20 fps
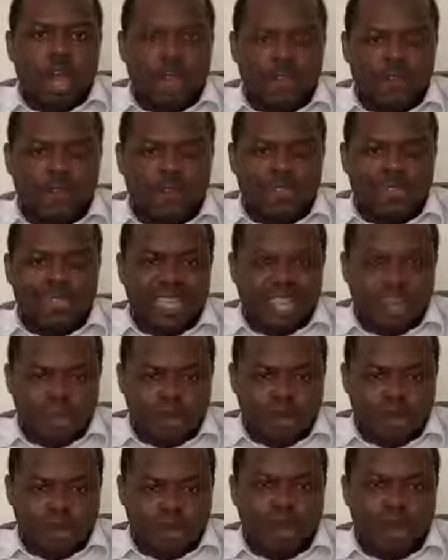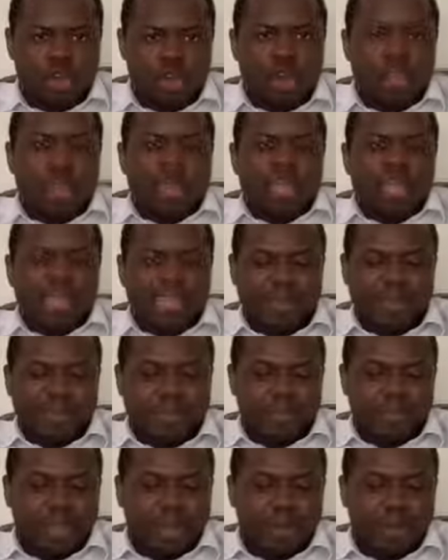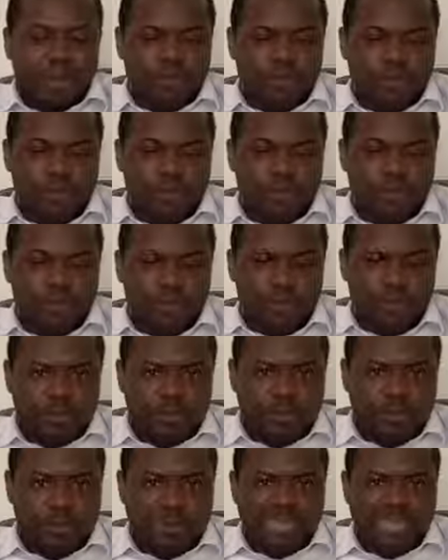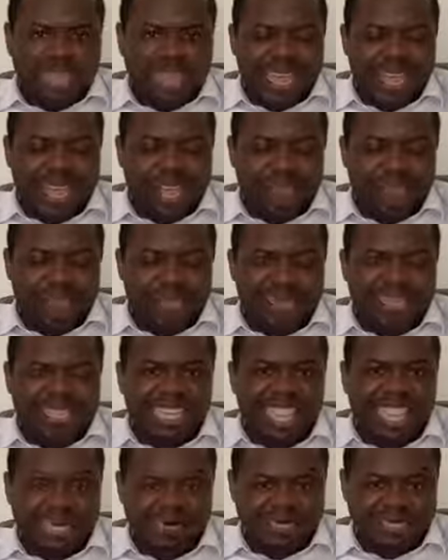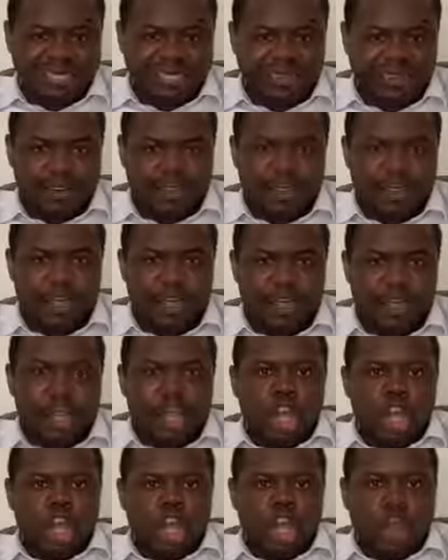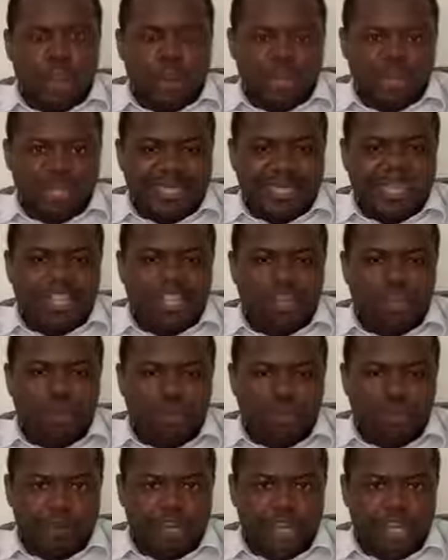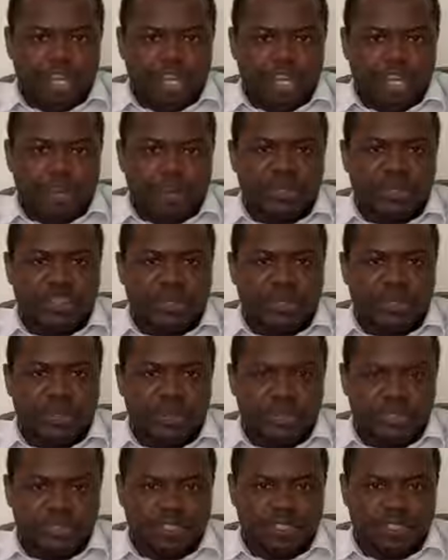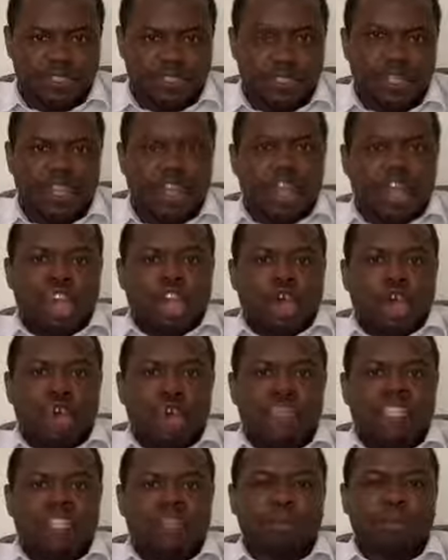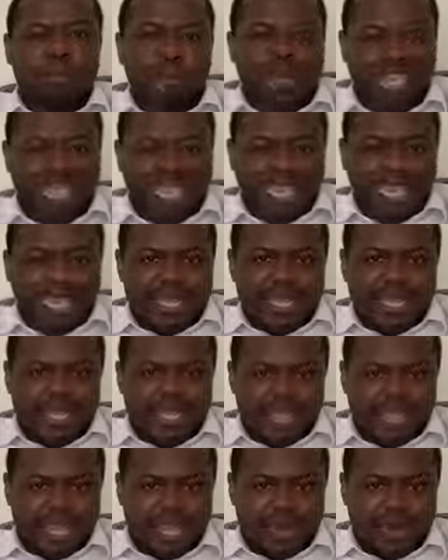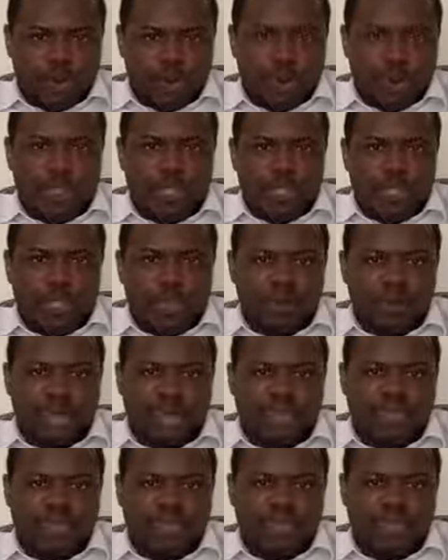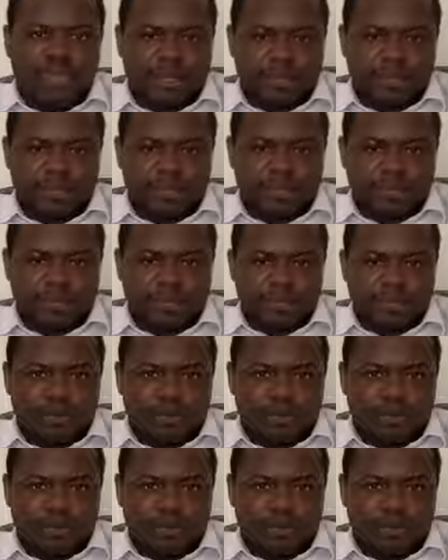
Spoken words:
of Sako himself, of Kometa Elvis himself. Kometa, to remind you, is the person who is bigger than Sako in the United States.